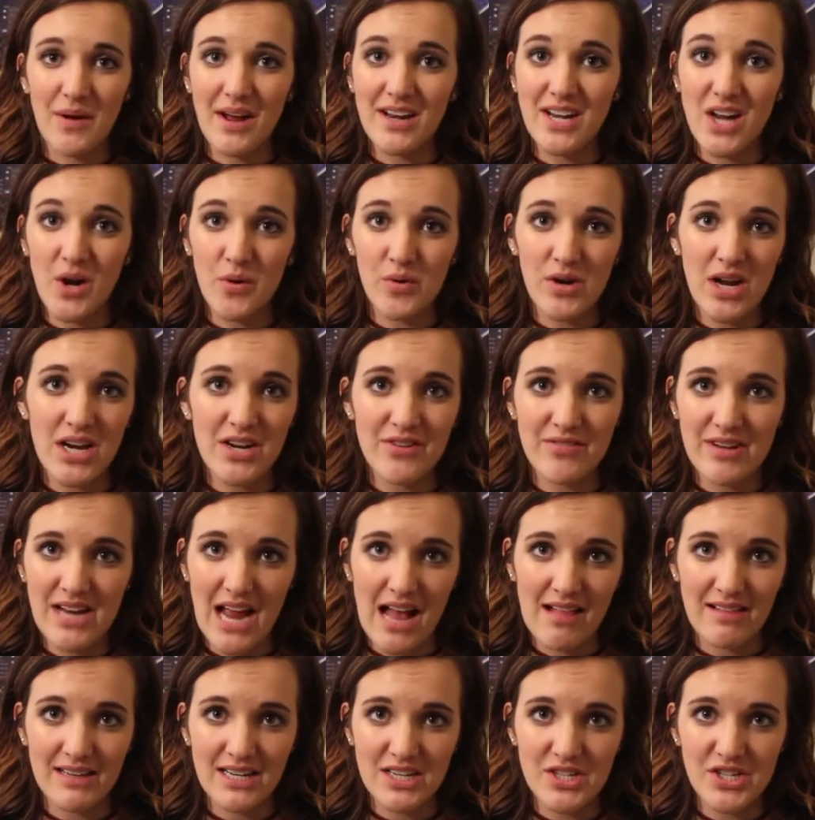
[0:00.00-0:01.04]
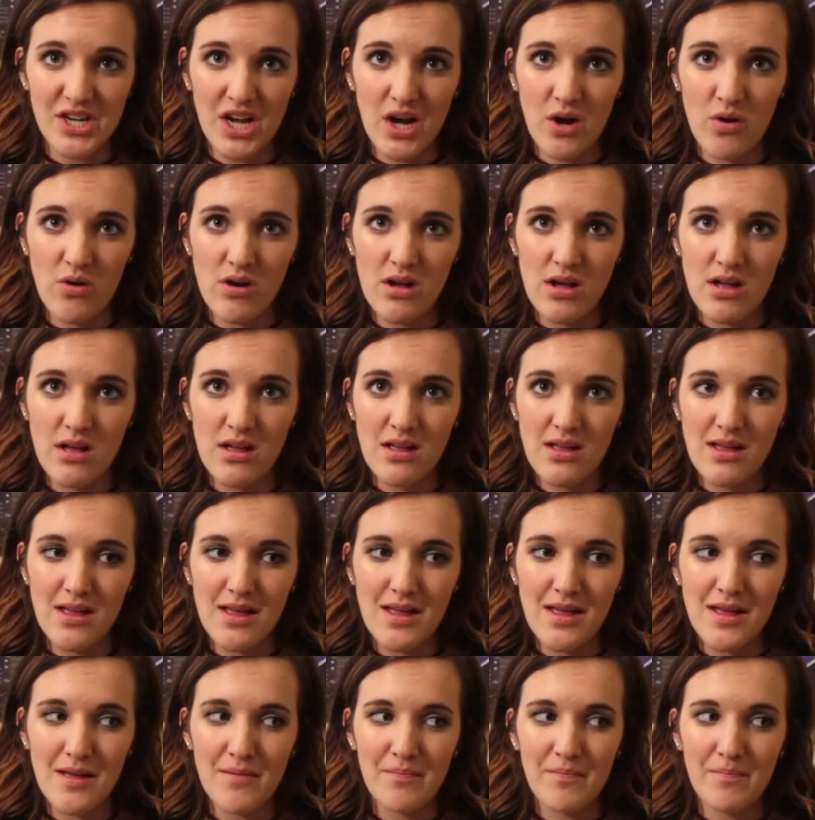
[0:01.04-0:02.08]
I know we're on a reality show,
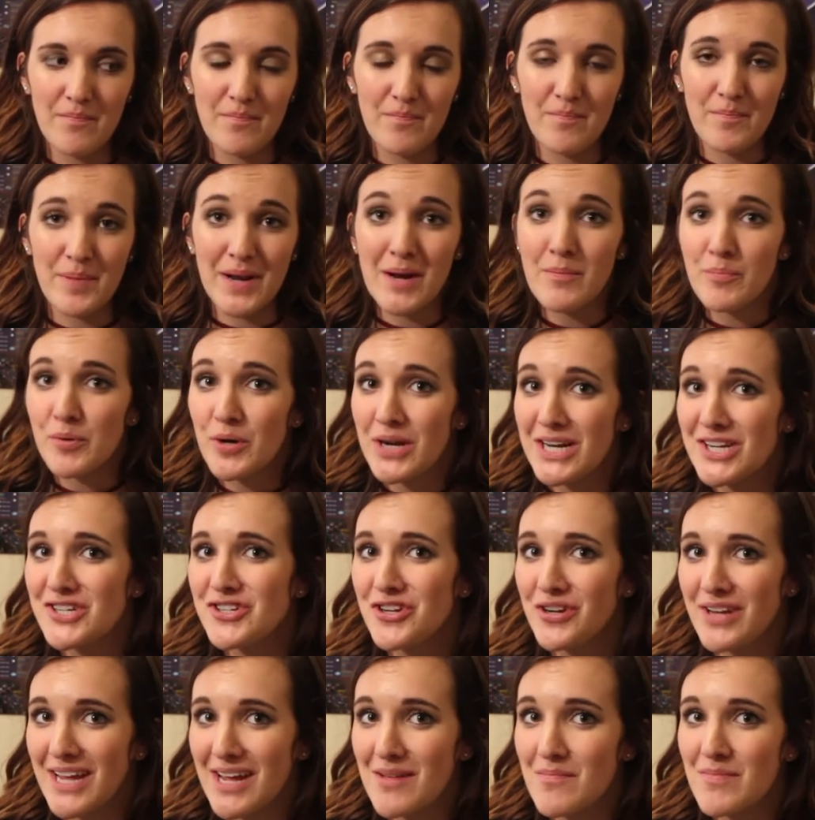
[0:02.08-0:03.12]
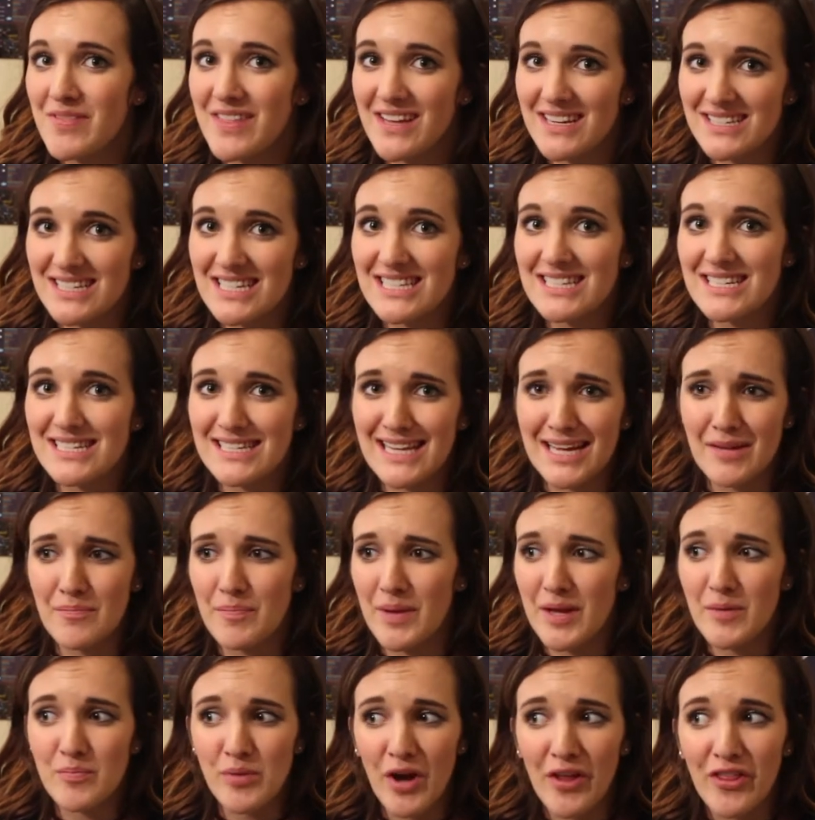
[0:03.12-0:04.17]
but I'm pretty sure Kim thinks this is like
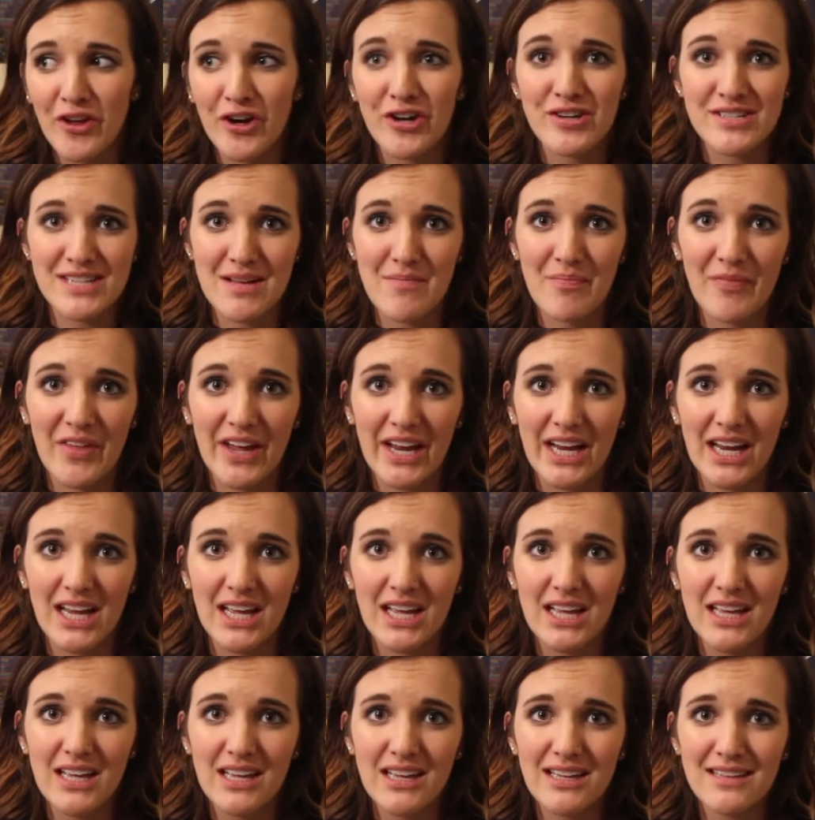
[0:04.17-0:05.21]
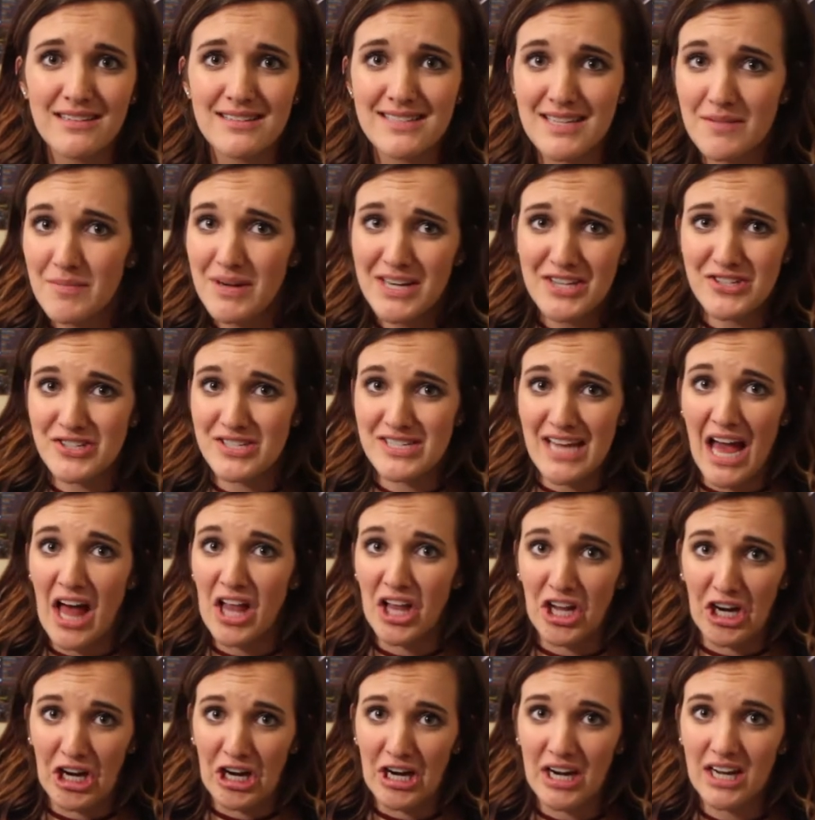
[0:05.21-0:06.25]
Big Brother or something. Somebody should
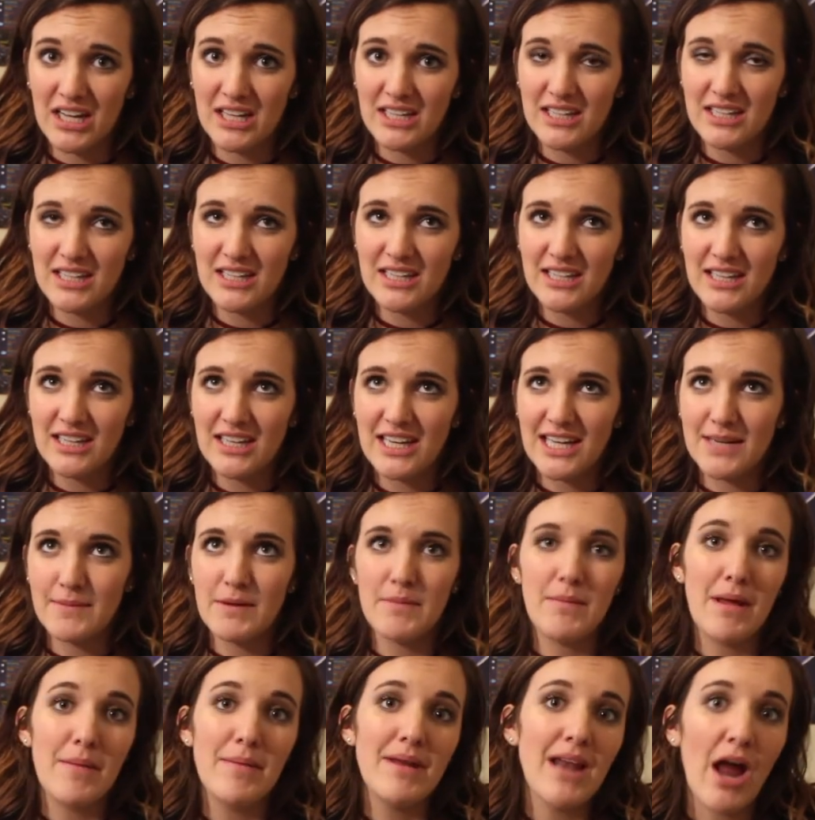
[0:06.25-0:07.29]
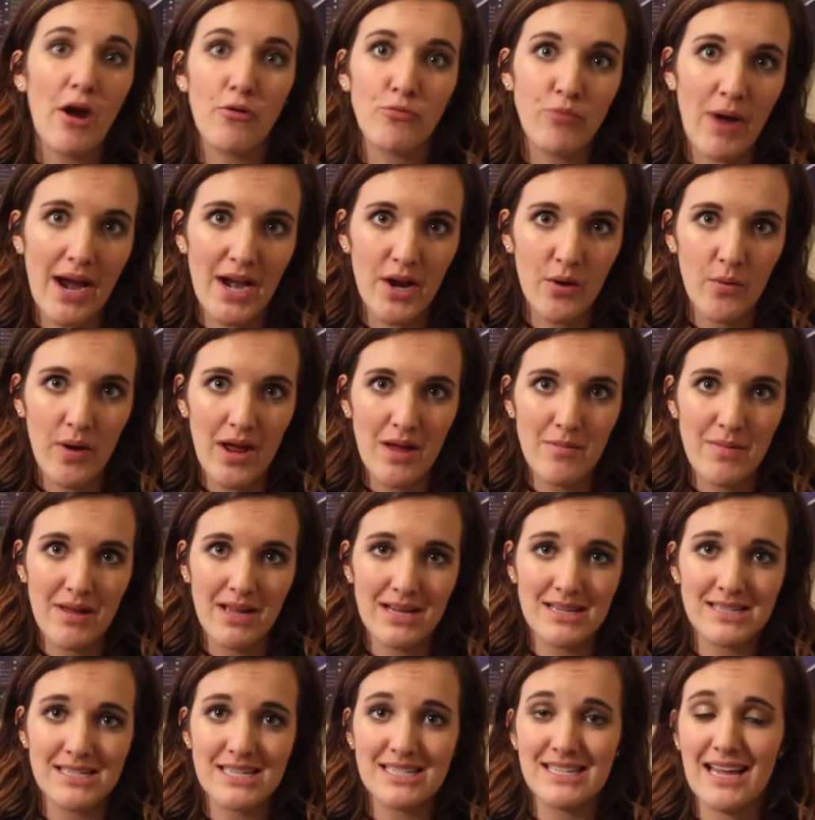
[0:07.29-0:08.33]
tell her. I mean, maybe not right away
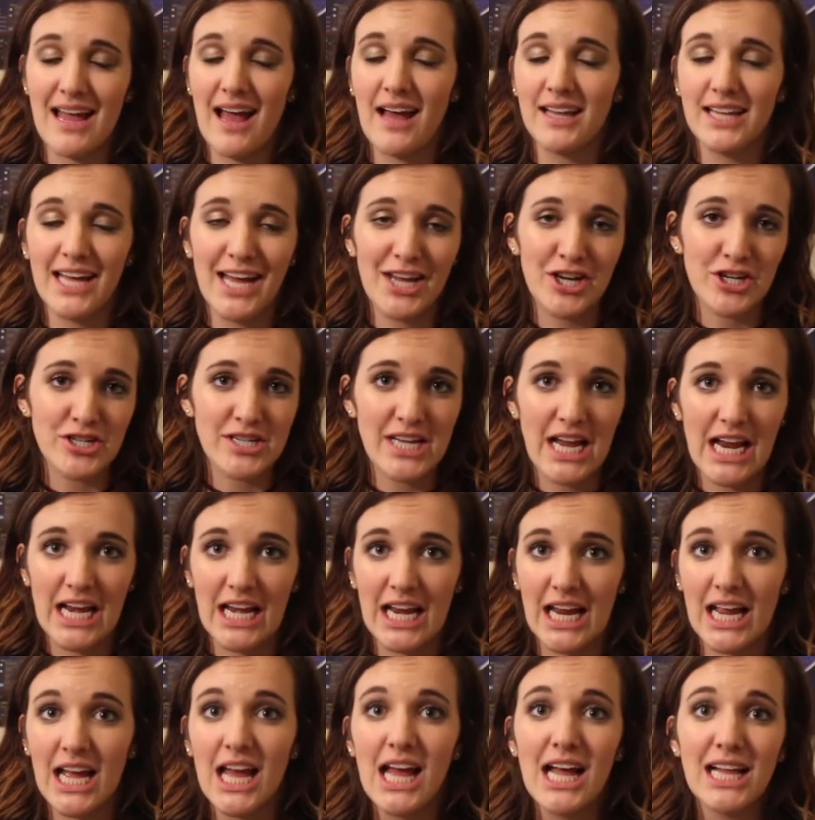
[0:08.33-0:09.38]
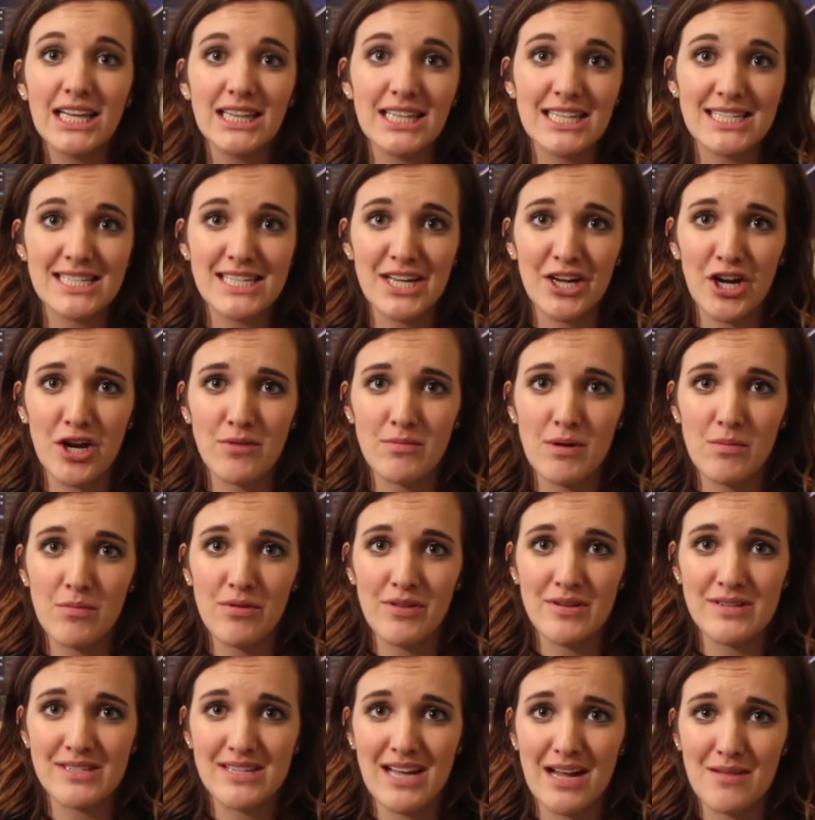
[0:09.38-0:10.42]
because it's hella entertaining listening her
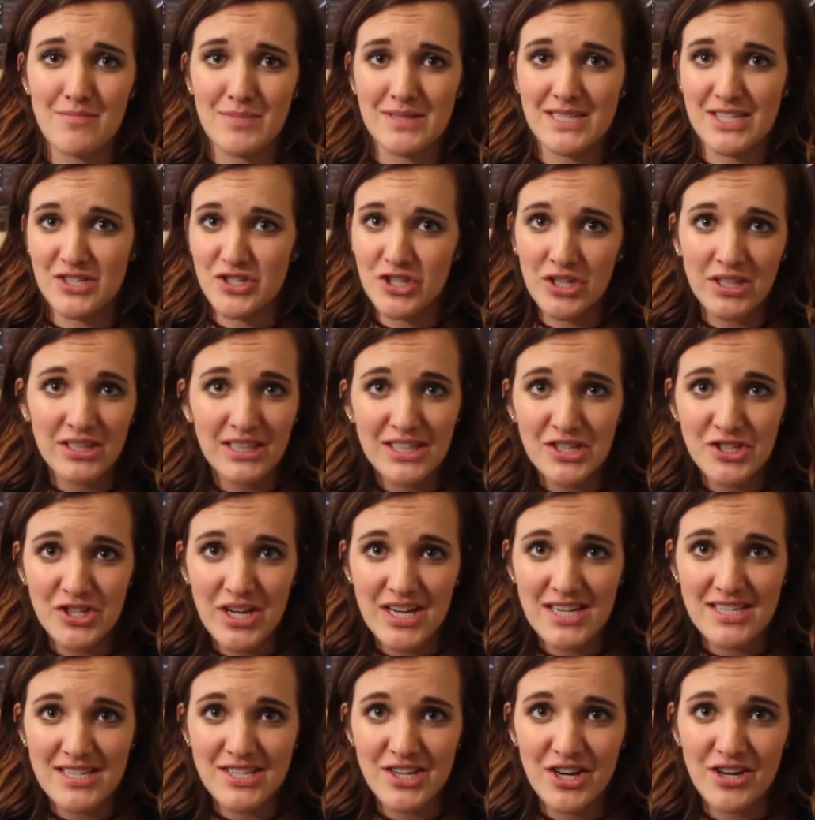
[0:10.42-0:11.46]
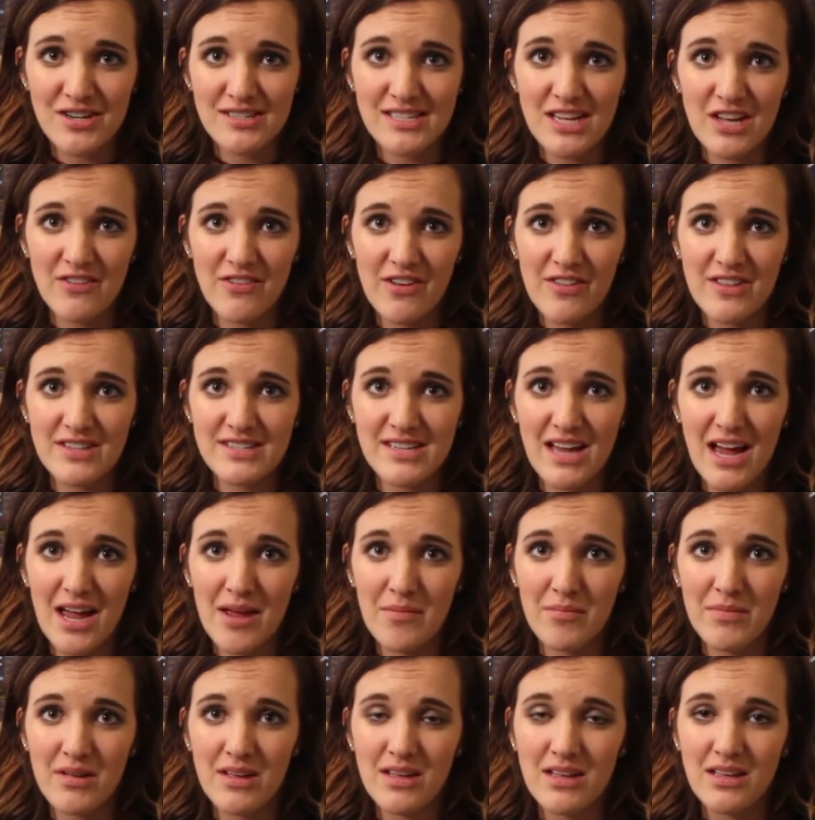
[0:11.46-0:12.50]
mumble those competition cliches to herself all the
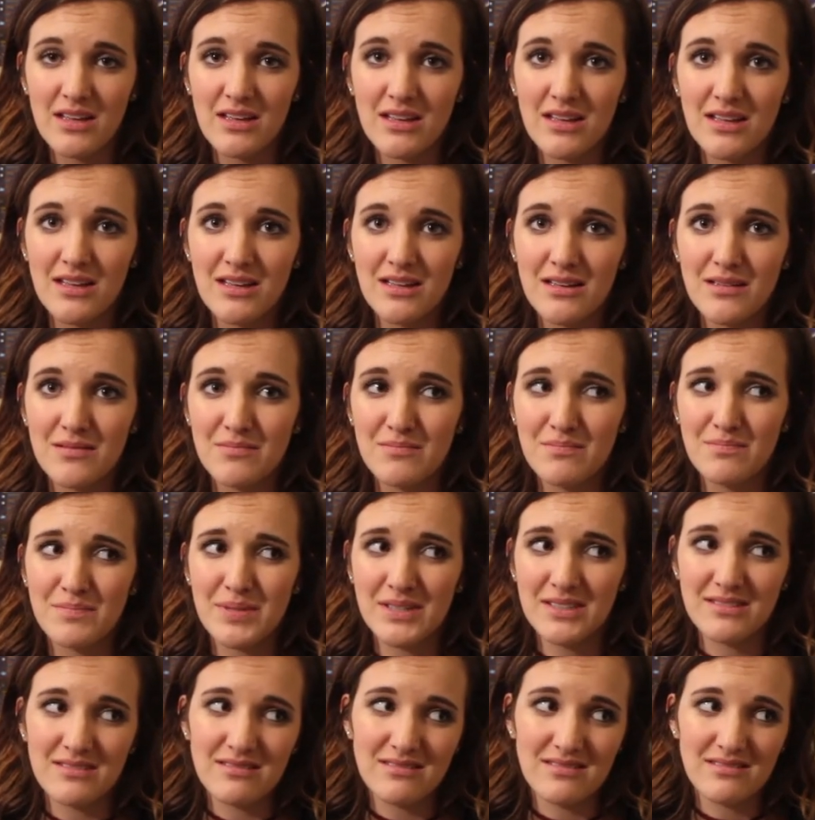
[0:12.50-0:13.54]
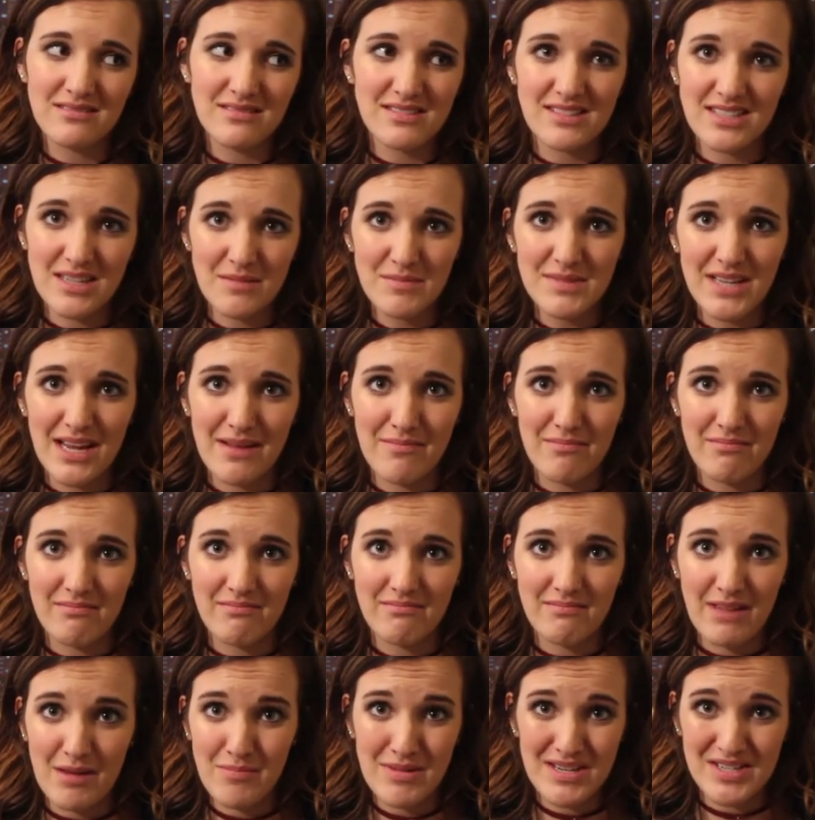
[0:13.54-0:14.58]
time, but sometime,
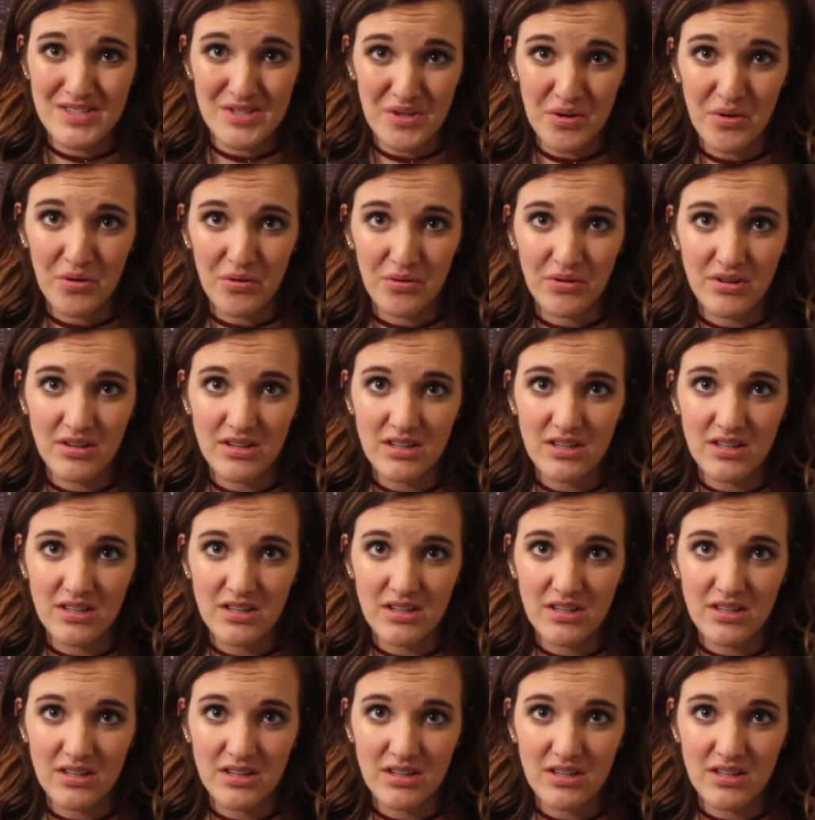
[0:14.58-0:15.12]
maybe soon.